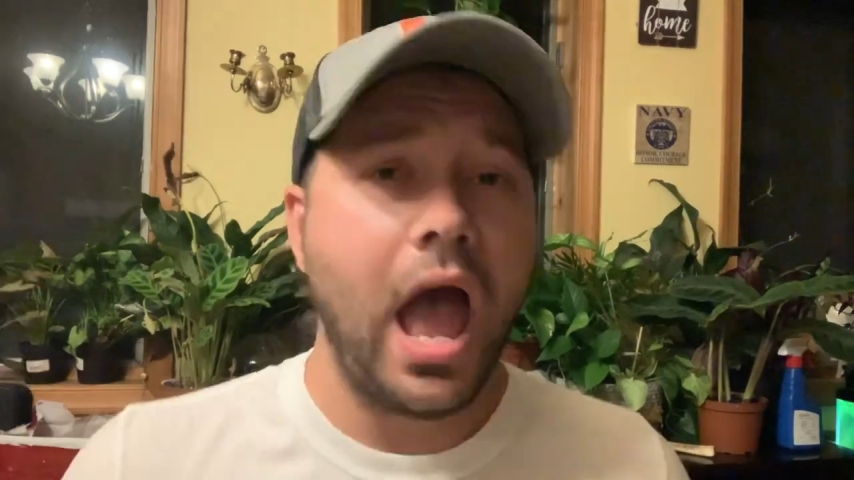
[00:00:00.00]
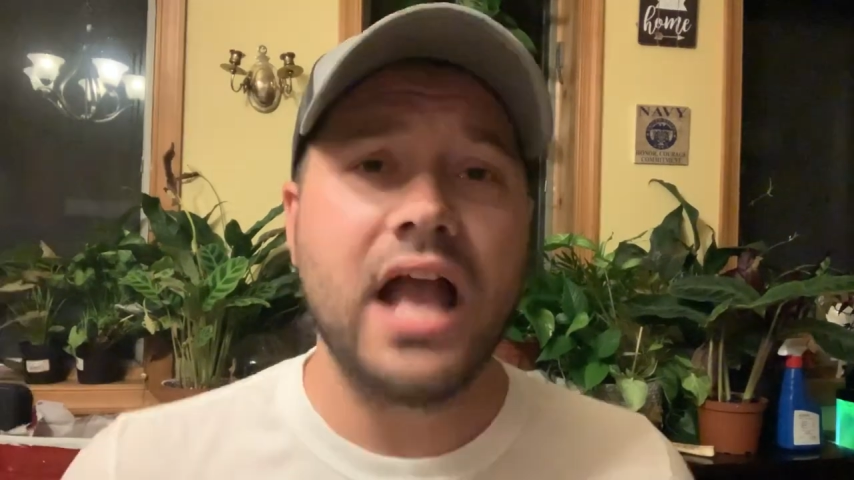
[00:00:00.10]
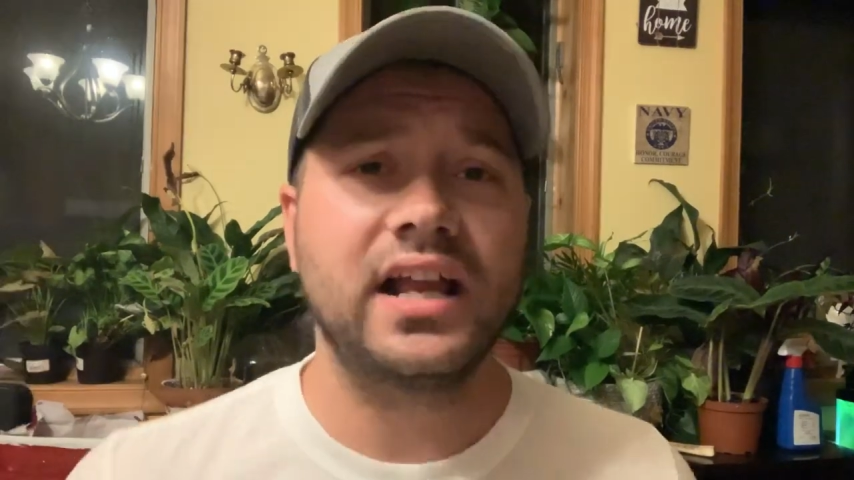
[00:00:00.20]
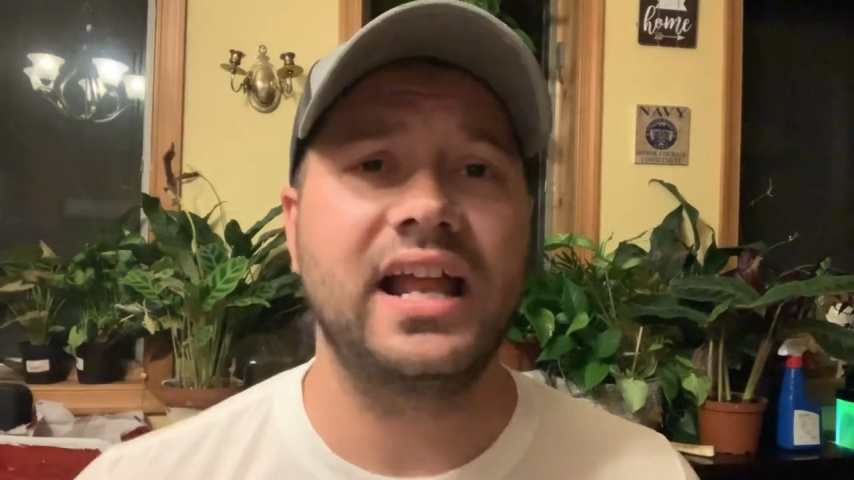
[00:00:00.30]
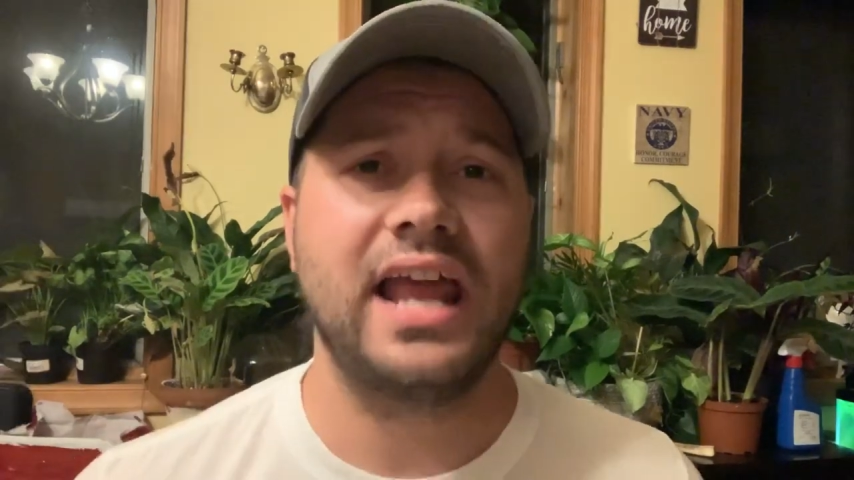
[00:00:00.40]

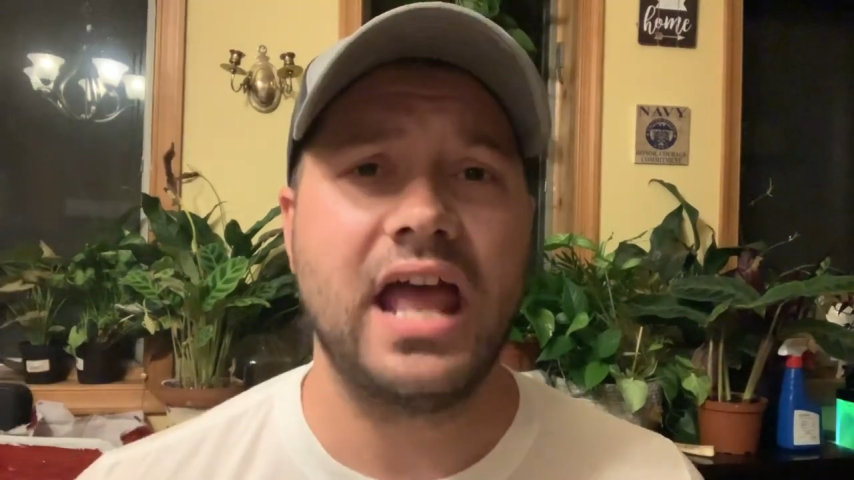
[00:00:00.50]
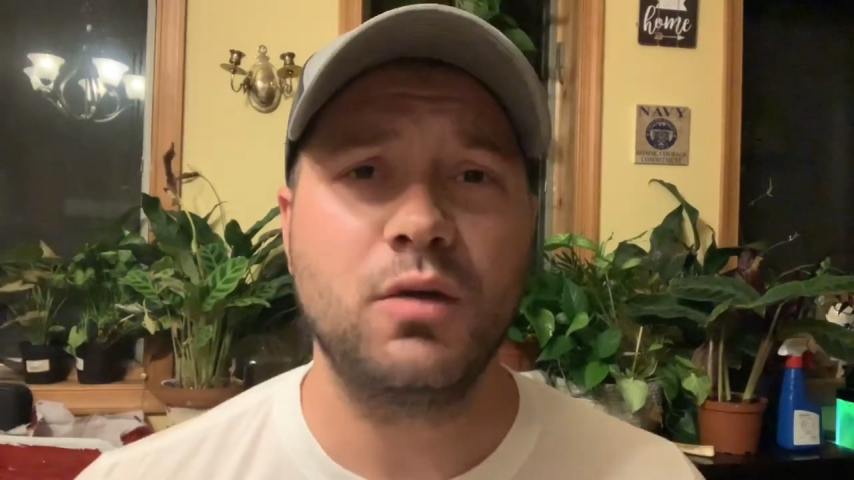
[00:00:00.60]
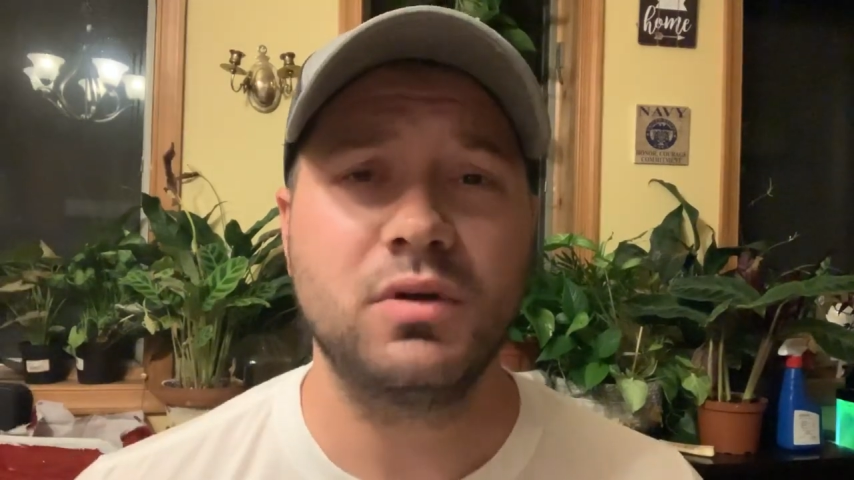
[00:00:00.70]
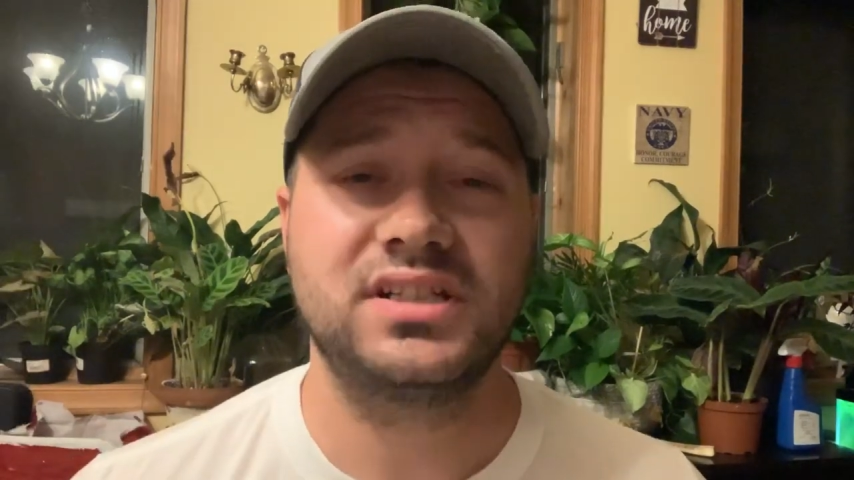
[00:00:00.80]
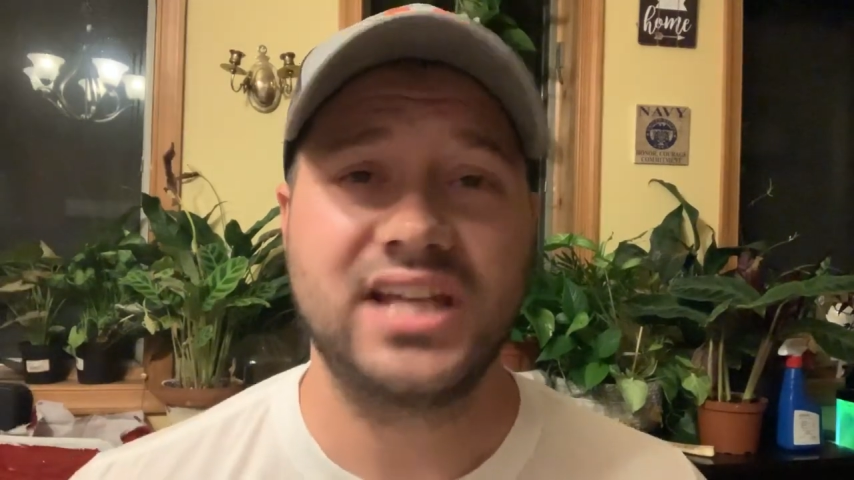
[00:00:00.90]
And can
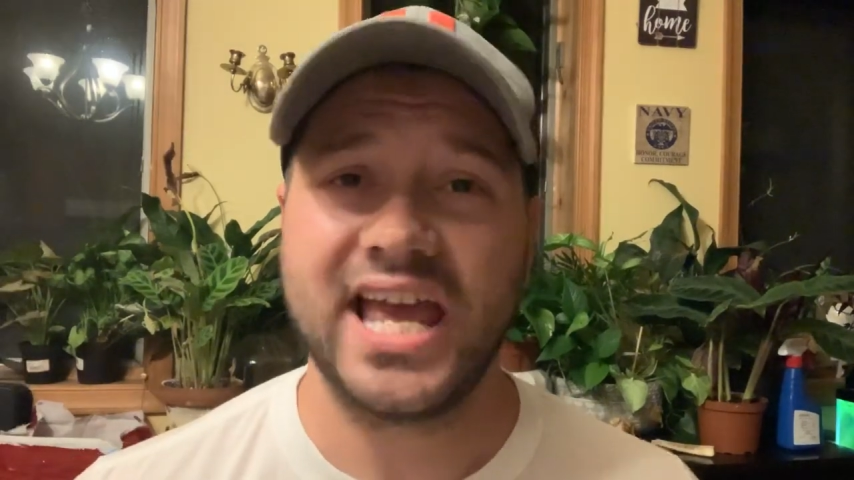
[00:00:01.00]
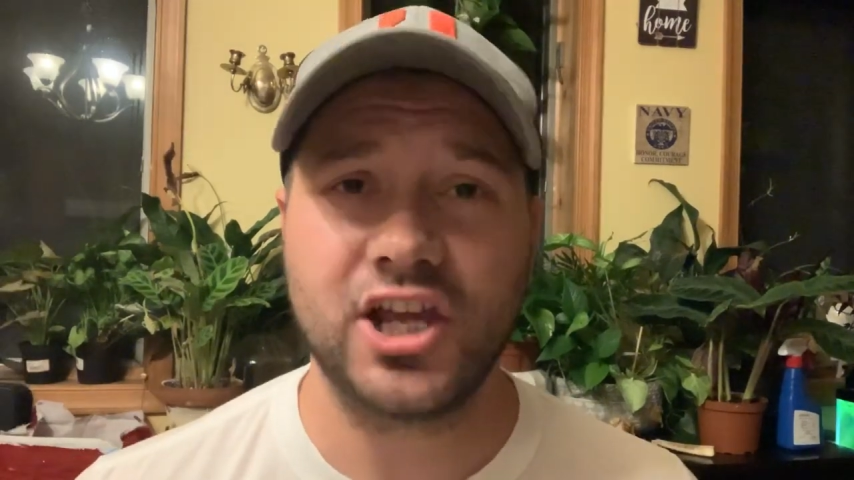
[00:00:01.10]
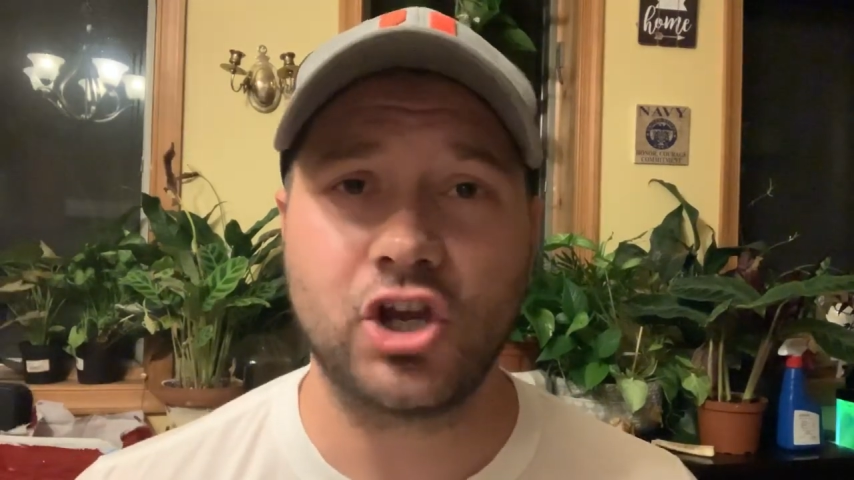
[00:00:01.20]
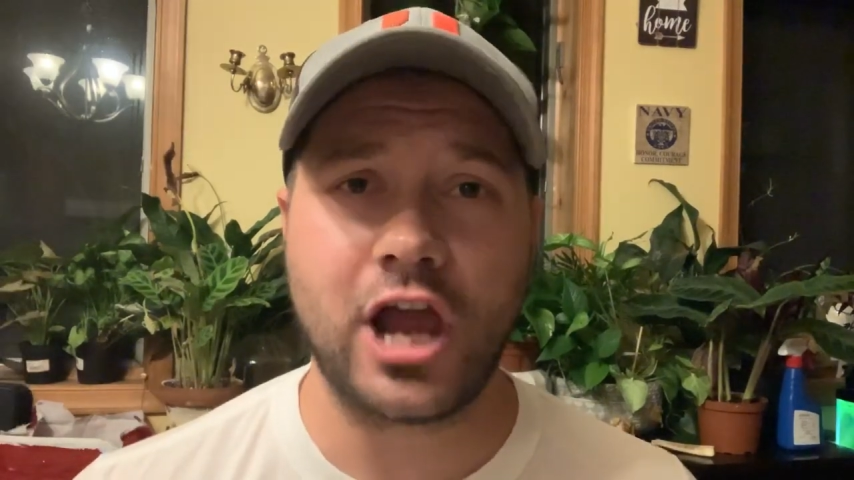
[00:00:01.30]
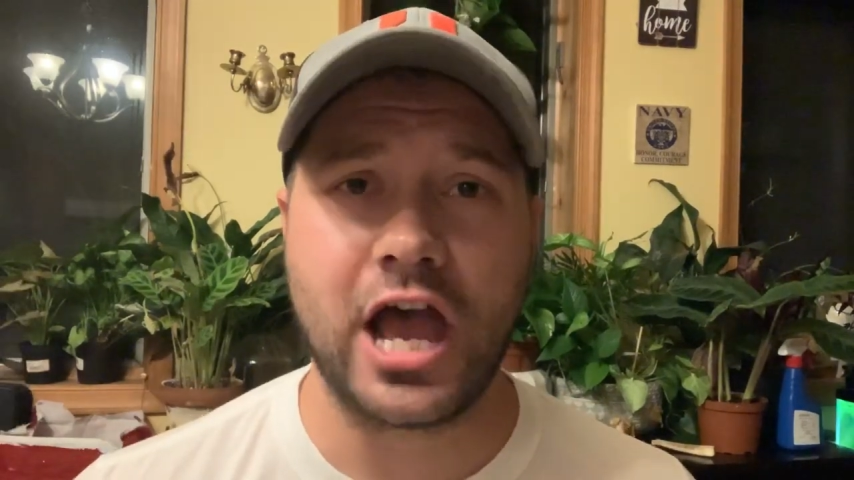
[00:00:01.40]
anyone
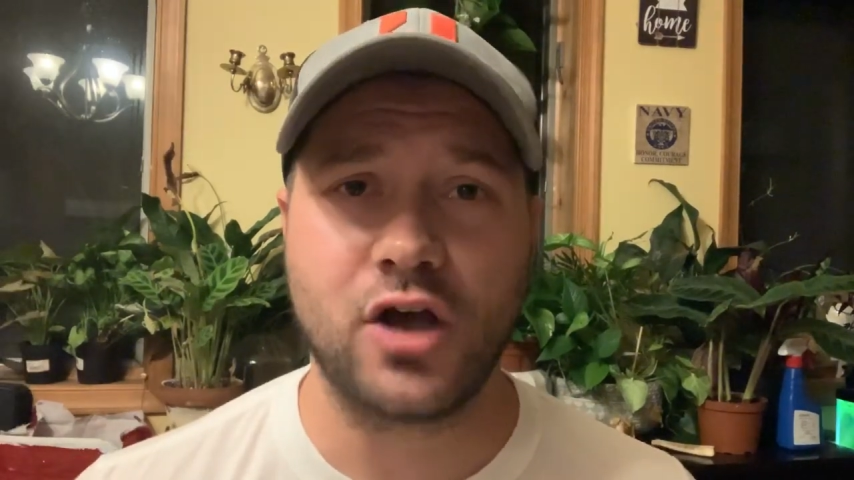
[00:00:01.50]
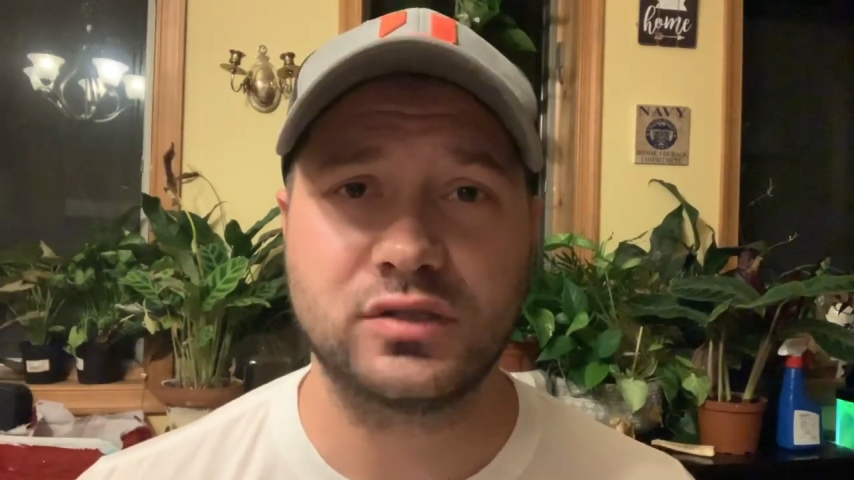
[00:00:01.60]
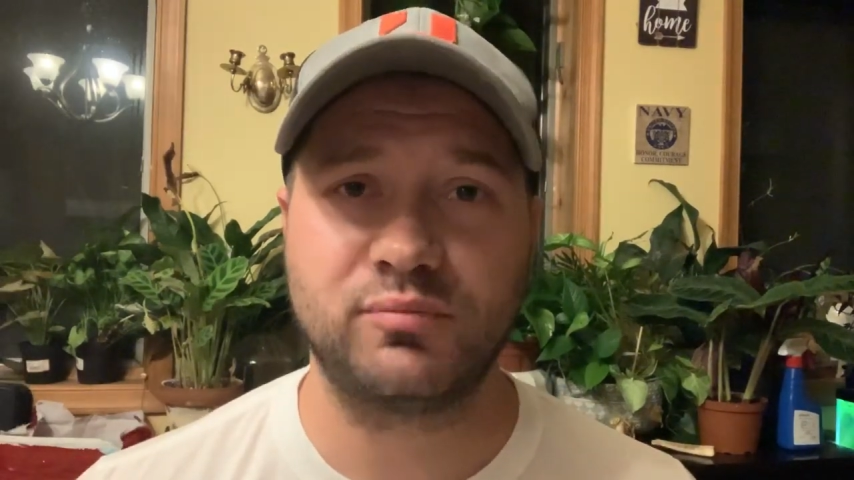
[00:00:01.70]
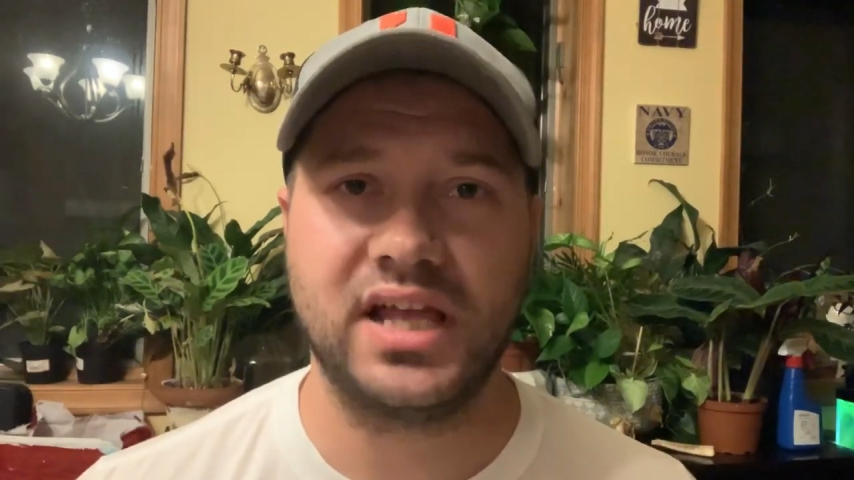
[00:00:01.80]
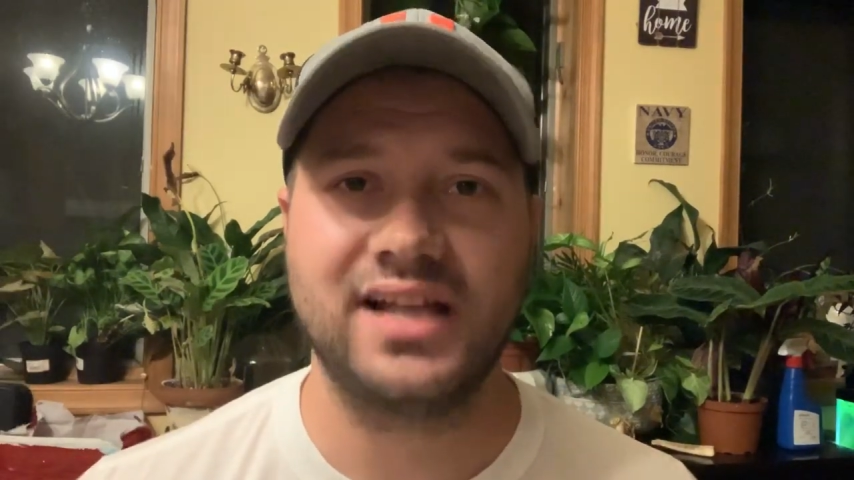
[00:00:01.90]
take your
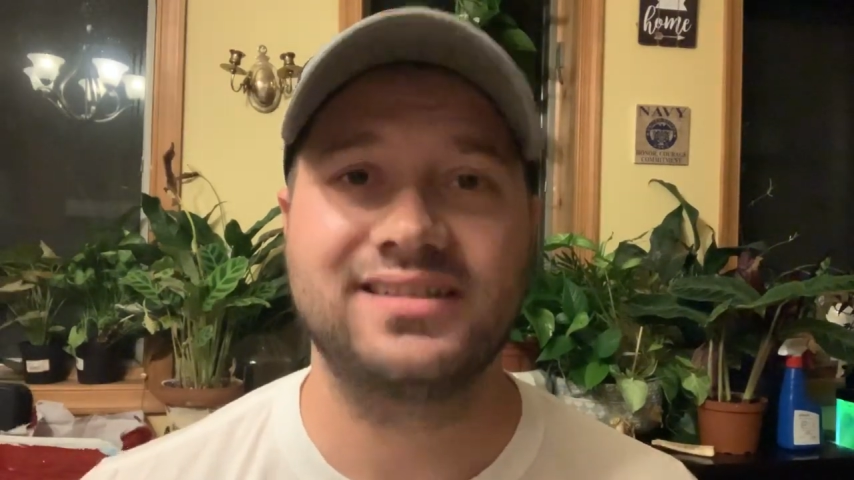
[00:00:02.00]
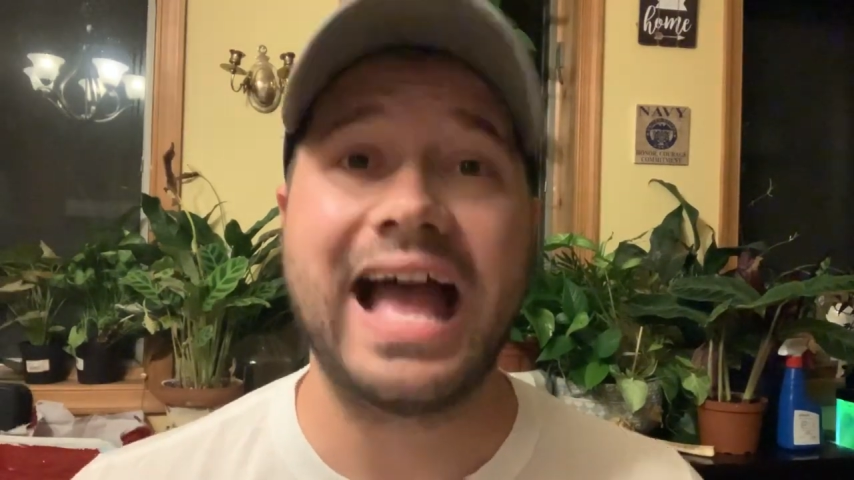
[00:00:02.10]
houseplants?